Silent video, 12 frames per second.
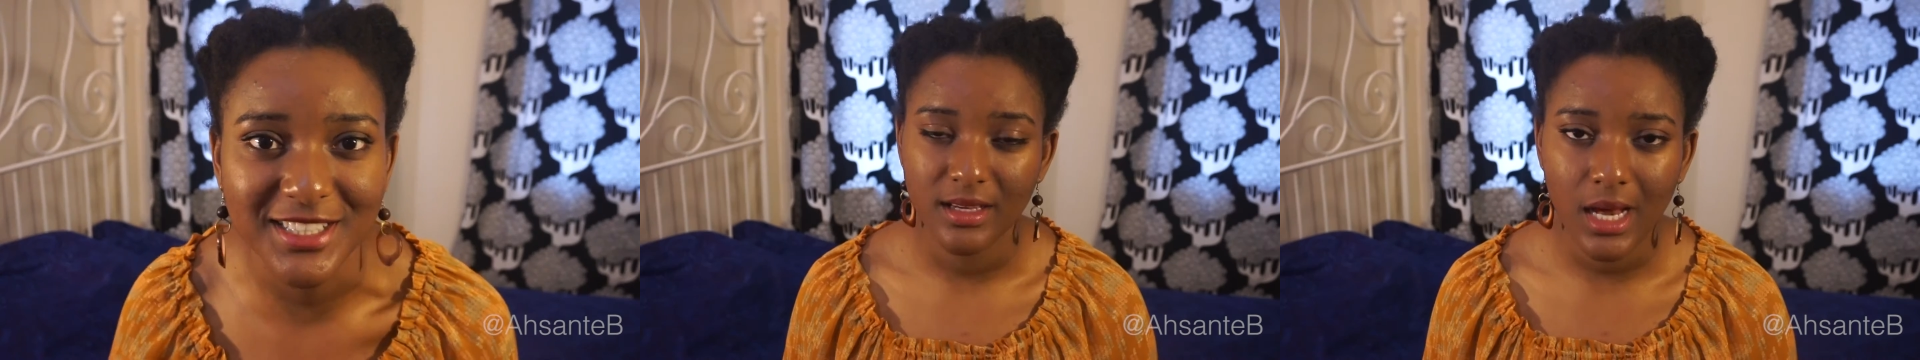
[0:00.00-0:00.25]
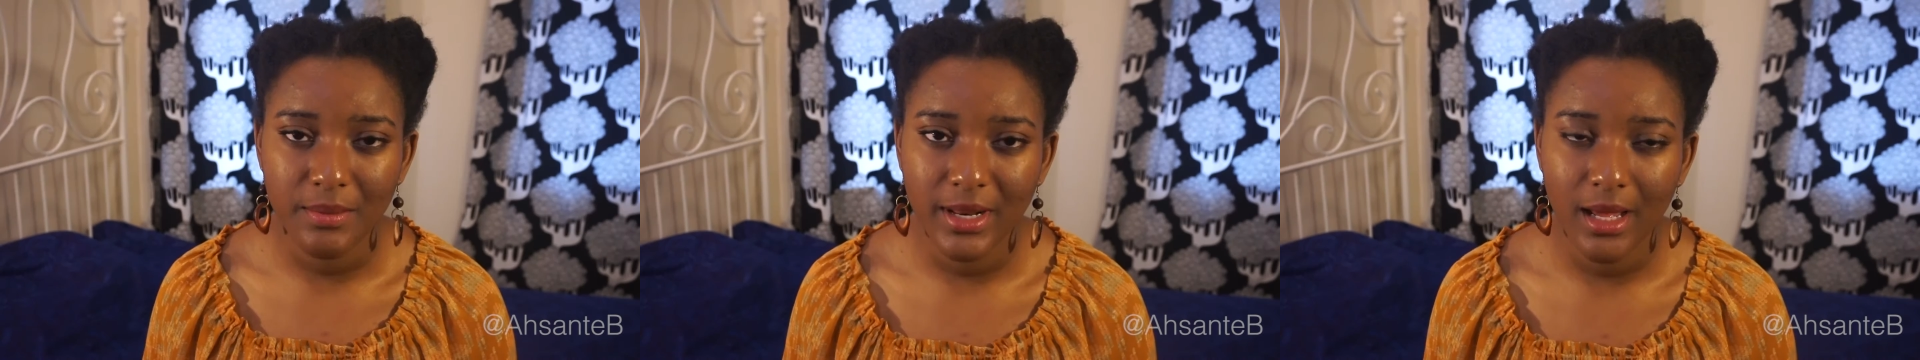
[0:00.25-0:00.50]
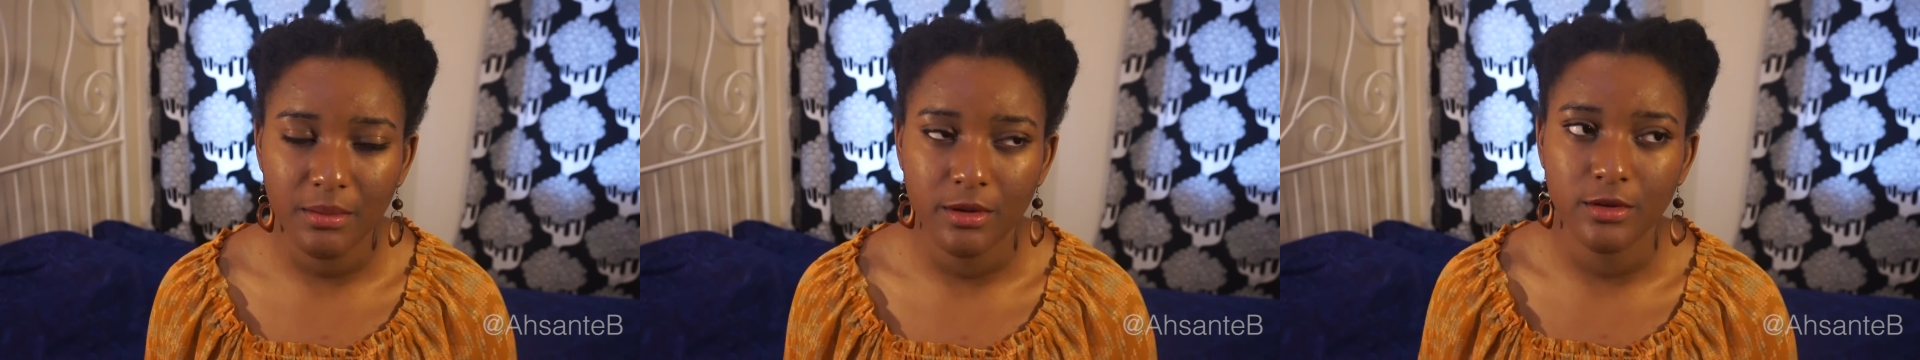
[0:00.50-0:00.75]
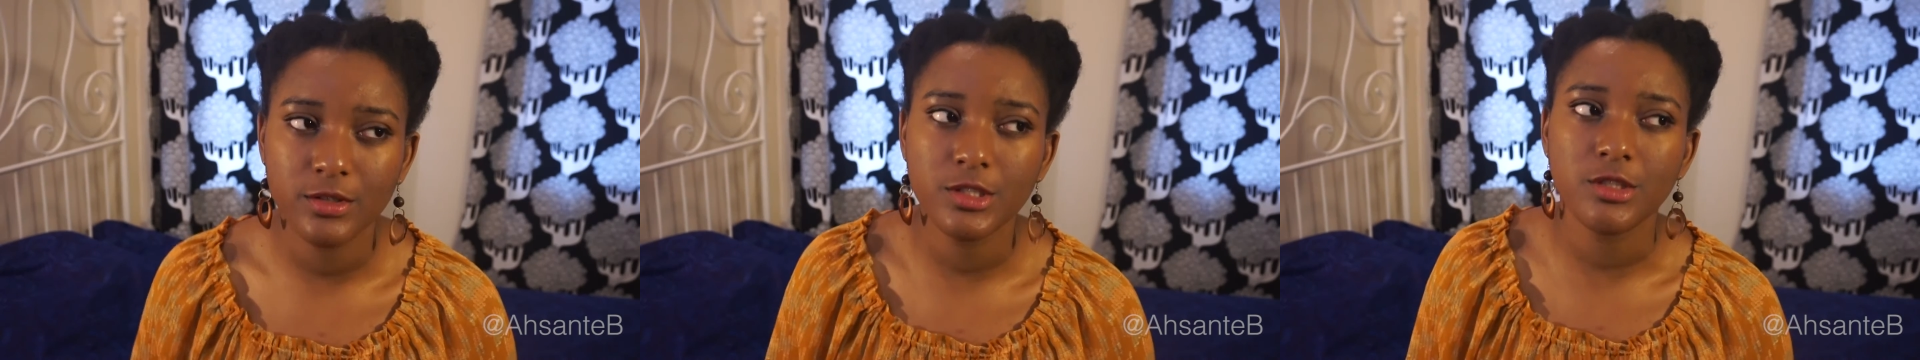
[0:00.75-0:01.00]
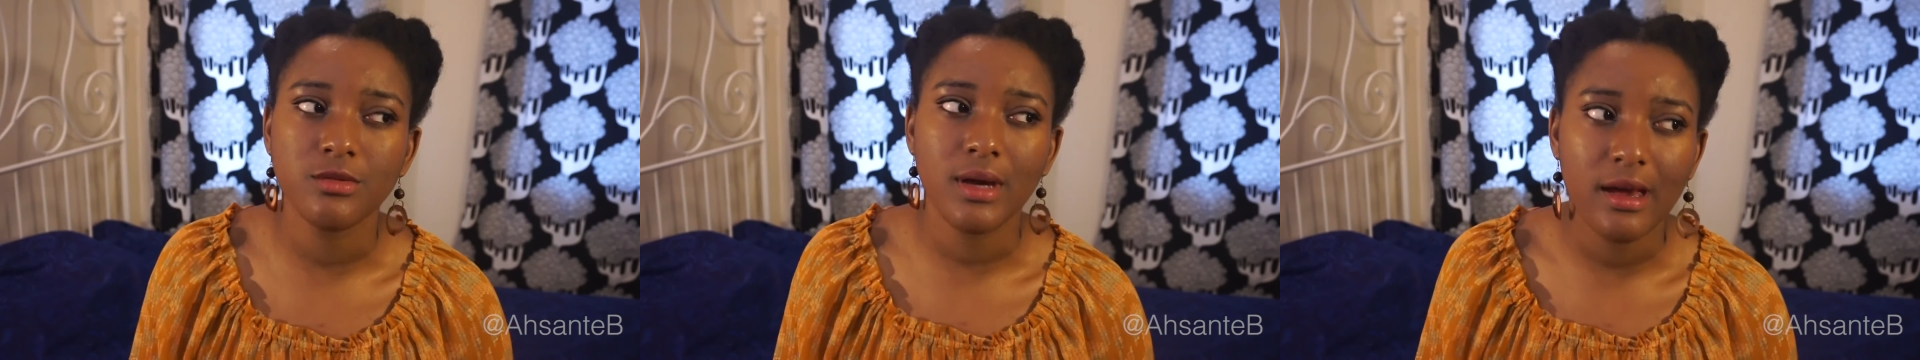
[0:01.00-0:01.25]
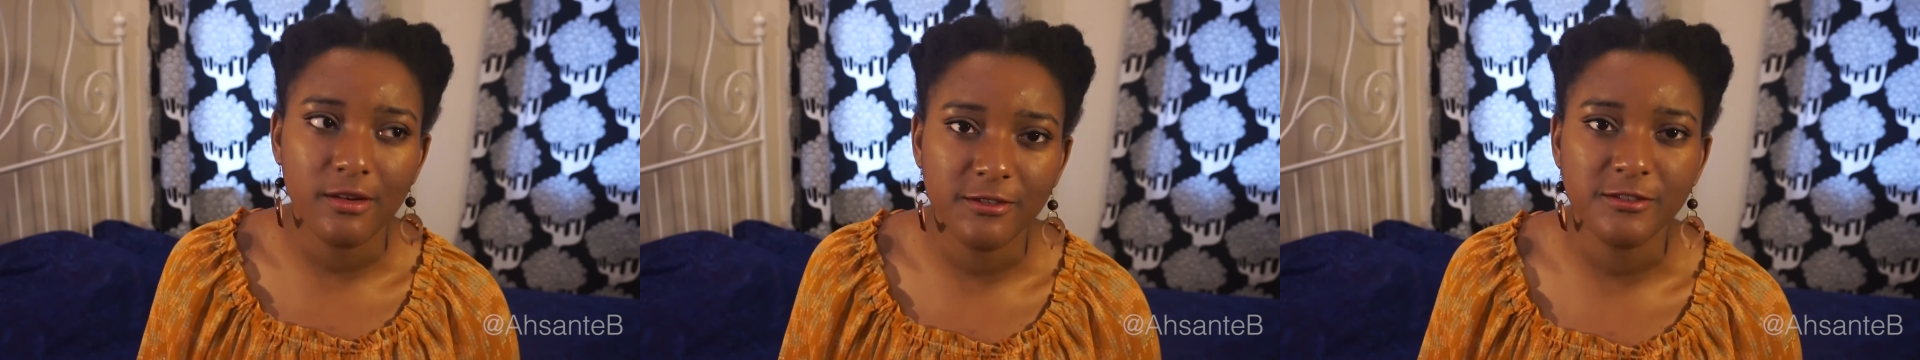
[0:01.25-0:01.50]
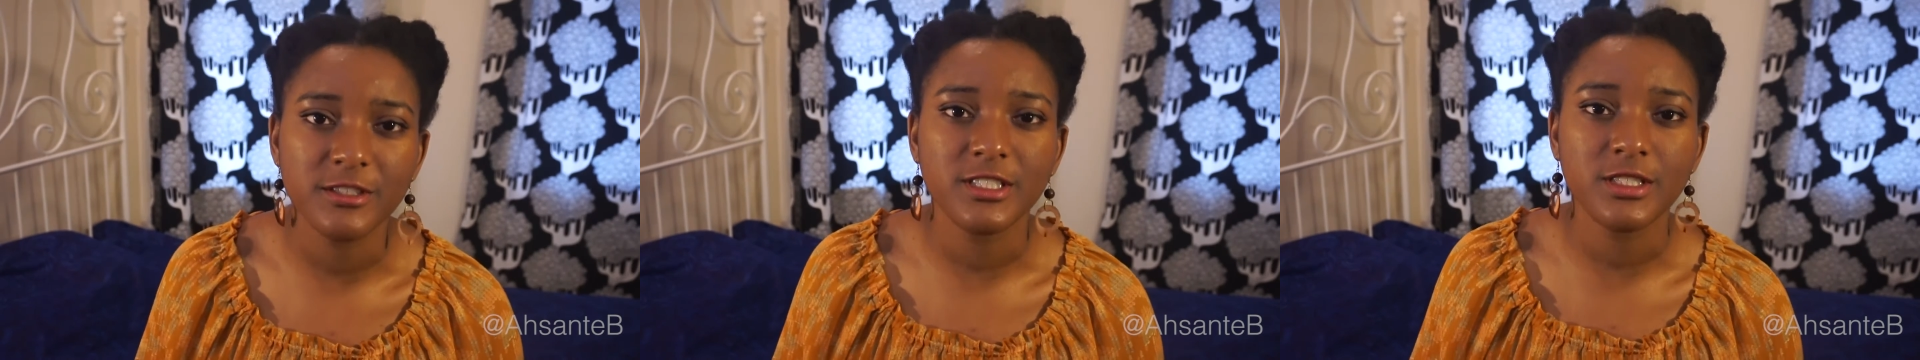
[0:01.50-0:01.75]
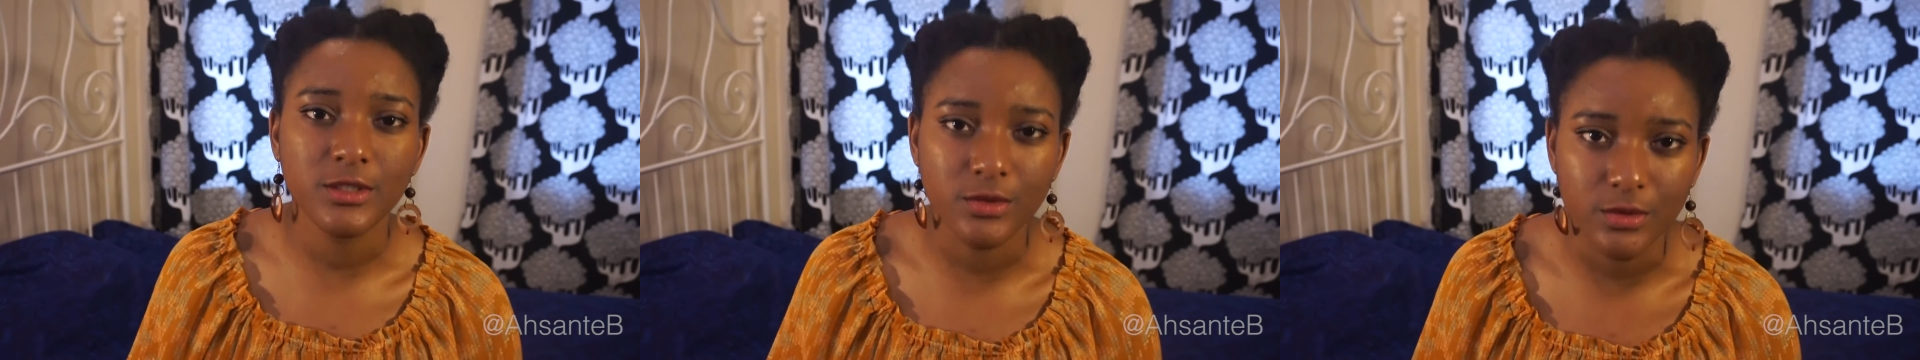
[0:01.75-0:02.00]
The Common App goes to every
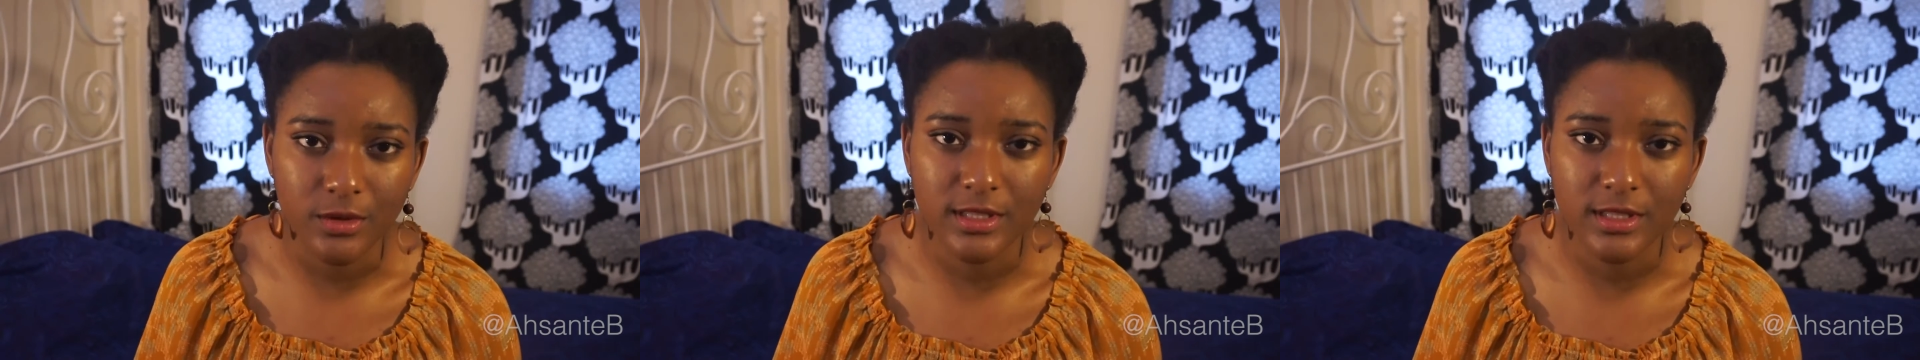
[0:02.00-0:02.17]
school